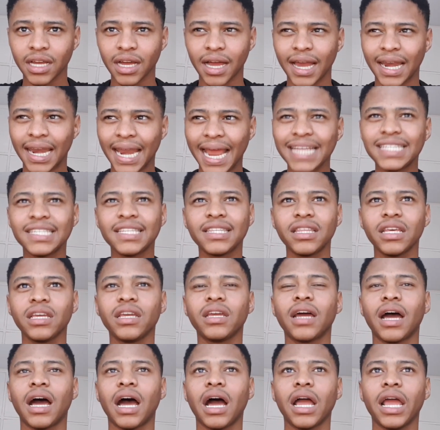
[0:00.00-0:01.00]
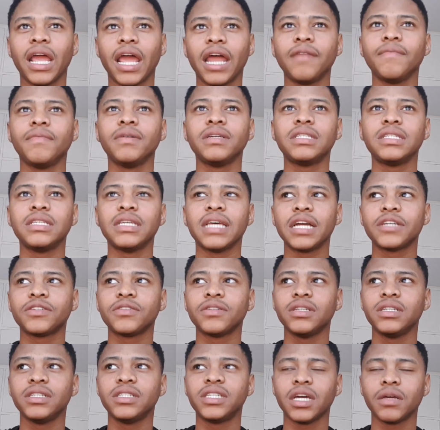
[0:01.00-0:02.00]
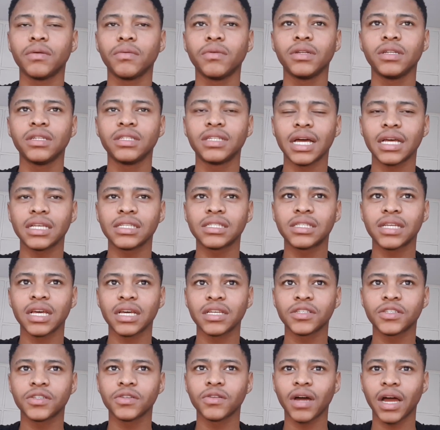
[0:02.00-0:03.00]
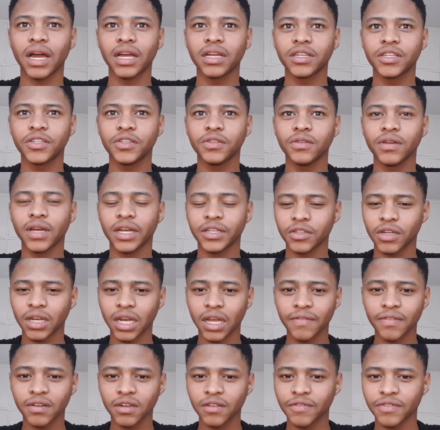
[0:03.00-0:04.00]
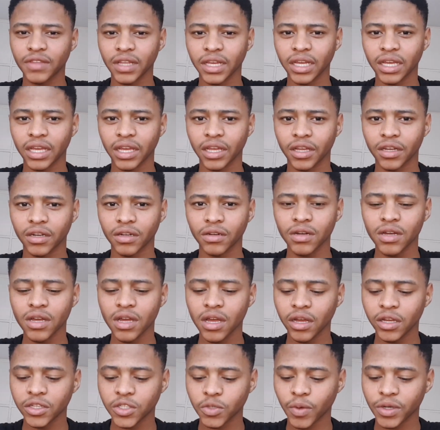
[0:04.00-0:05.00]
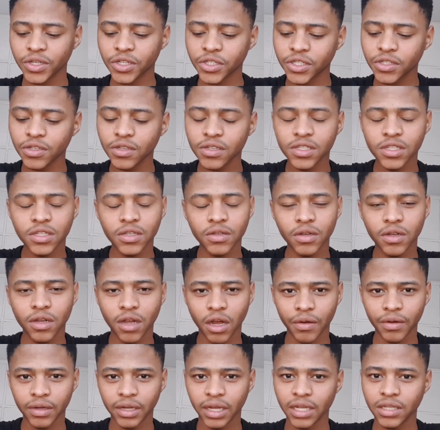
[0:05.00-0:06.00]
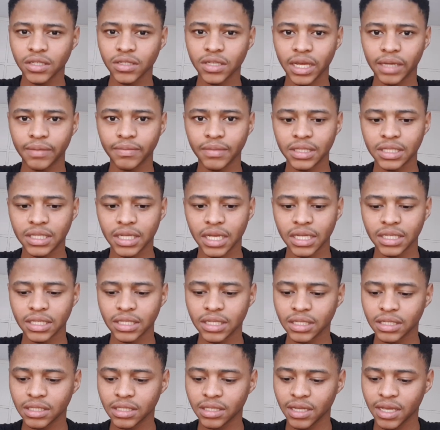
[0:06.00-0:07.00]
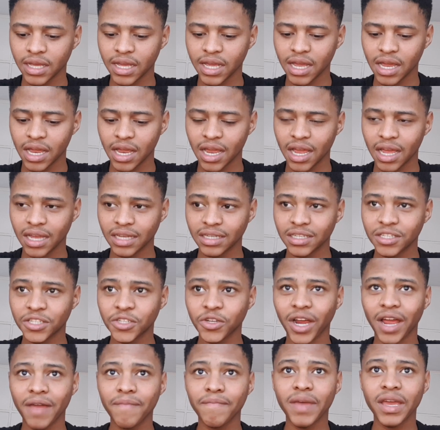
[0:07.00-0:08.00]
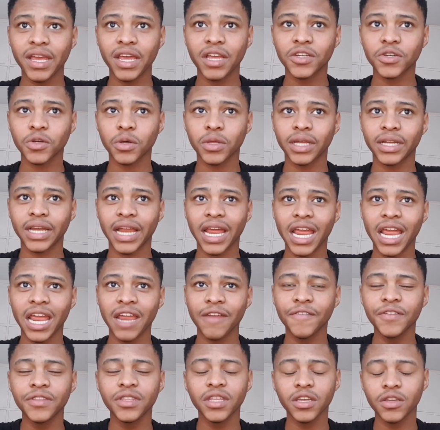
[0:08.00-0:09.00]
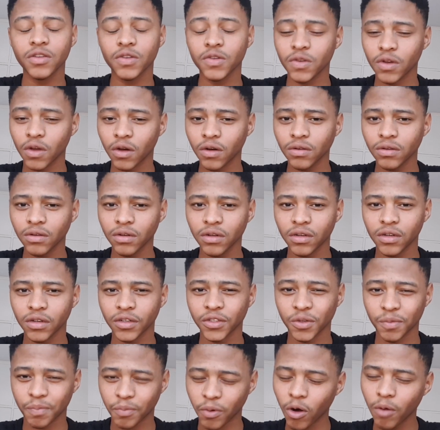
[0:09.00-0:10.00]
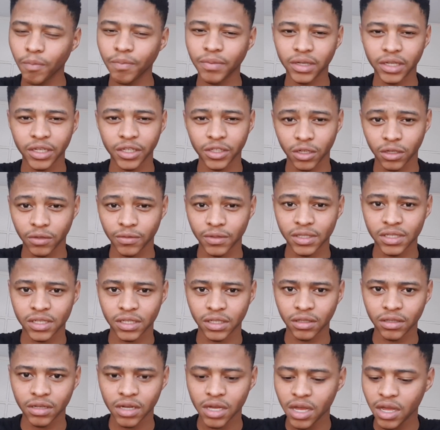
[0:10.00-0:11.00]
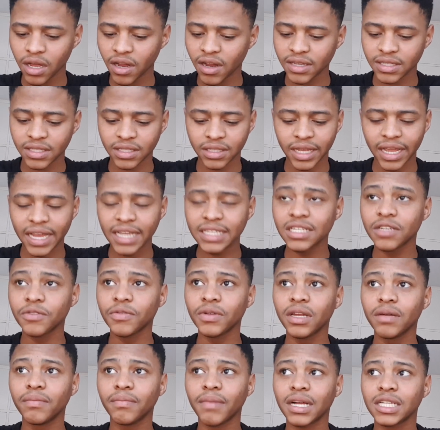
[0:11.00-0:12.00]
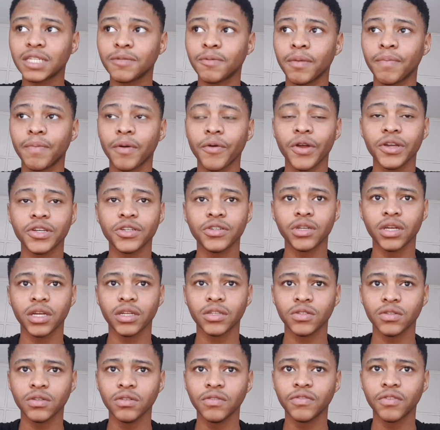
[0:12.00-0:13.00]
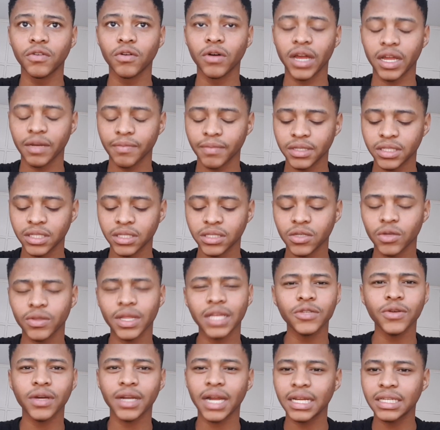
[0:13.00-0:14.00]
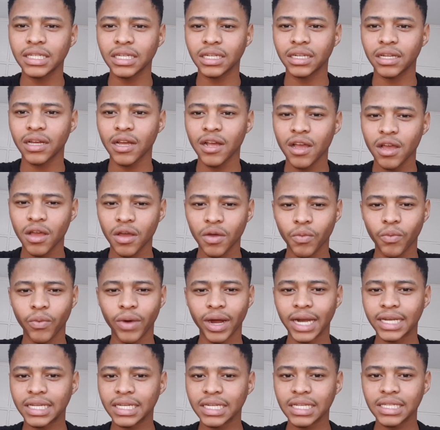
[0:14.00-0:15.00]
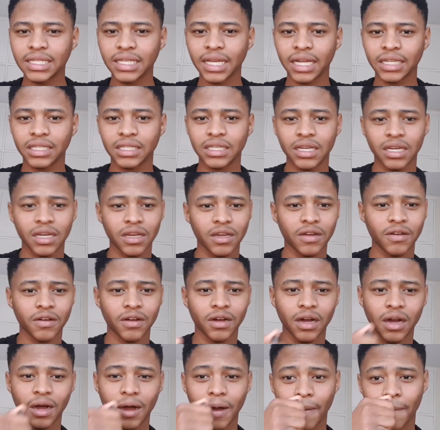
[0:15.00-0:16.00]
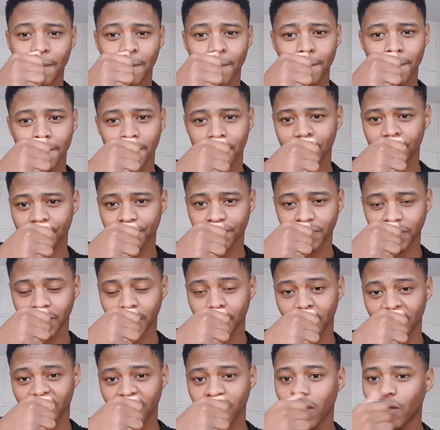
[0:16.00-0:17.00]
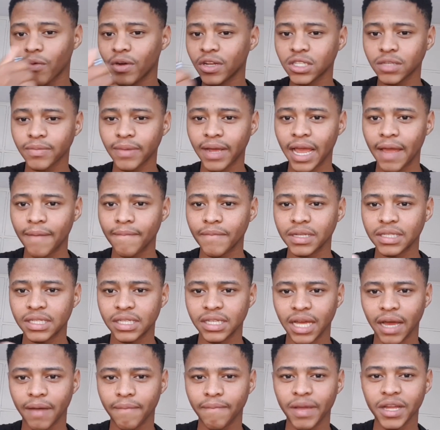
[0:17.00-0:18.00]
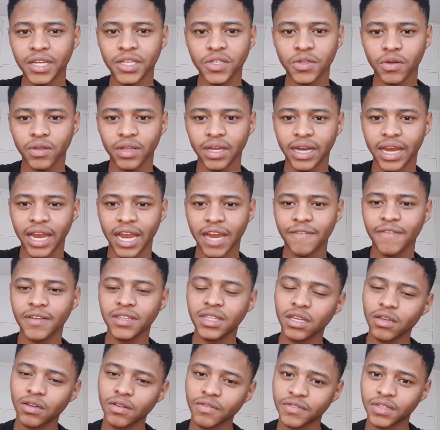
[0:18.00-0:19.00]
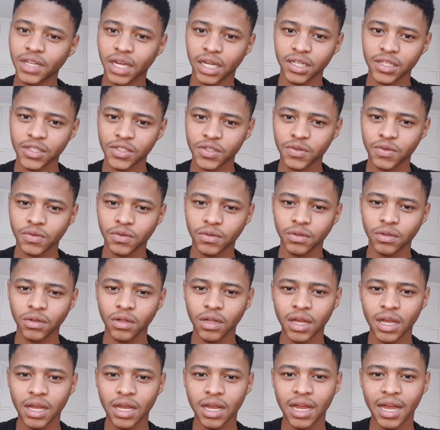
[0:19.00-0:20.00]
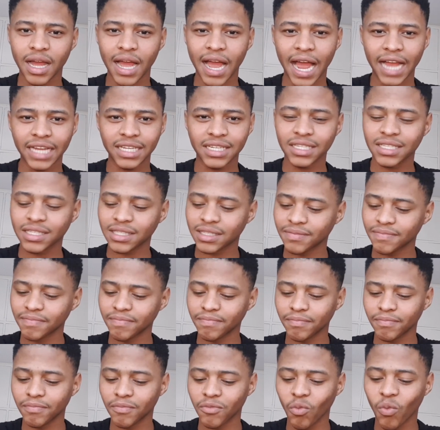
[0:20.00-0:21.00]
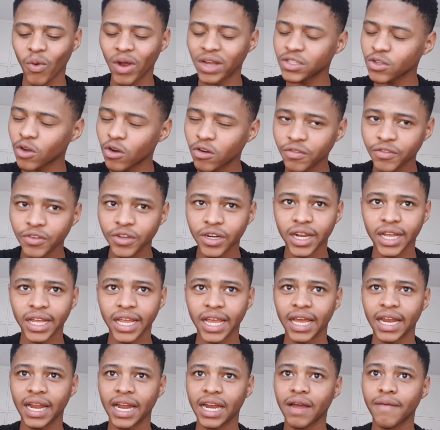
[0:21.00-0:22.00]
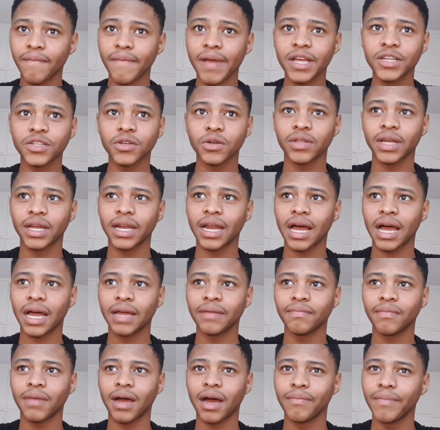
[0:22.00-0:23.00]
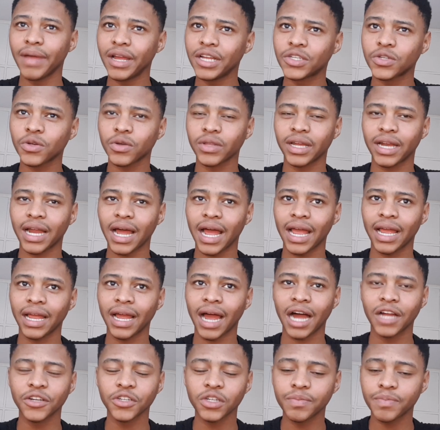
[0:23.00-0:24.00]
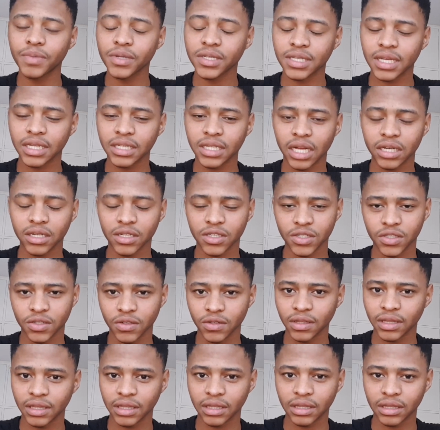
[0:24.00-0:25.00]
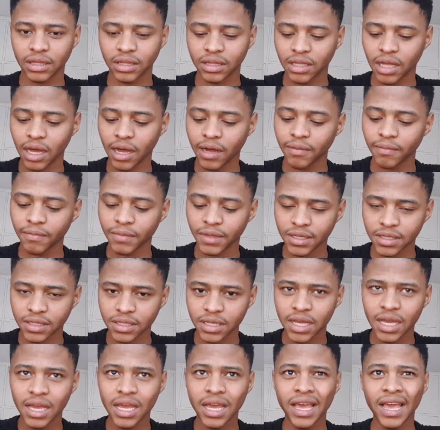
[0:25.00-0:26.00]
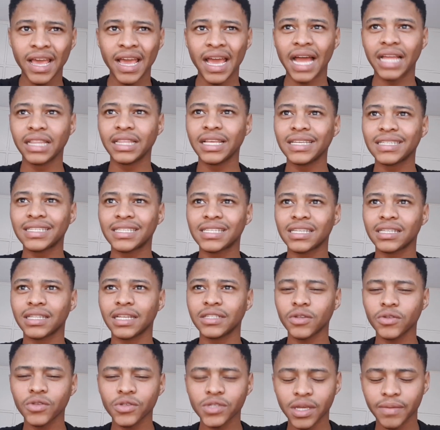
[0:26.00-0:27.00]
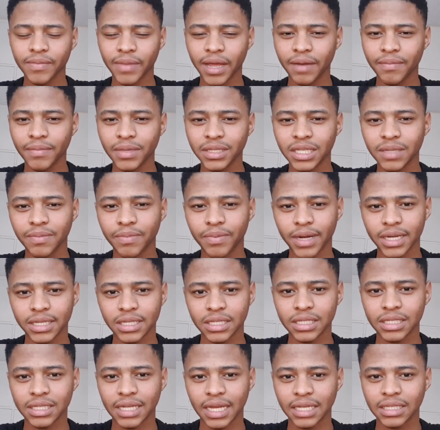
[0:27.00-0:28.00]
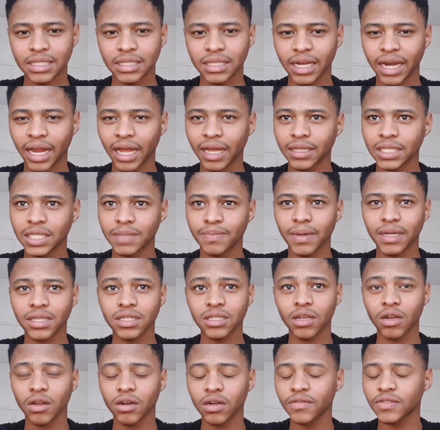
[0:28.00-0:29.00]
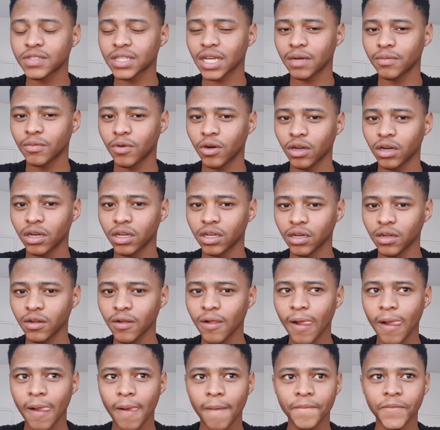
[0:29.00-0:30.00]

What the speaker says: I like to think MBT actually genuinely does test your IQ and your level of thinking, you know. So what you should do going into MBT is just try making sure that everything you know, you properly know it, you know, because there isn't really much preparation you can do for MBT. So that's what I did. What I did is that before I went to my MBT, I made sure that everything I've done in school, I just went over it again, and I made sure that I 100% understood this. And there's also some NBT practice tests that I spent a lot of time on, you know.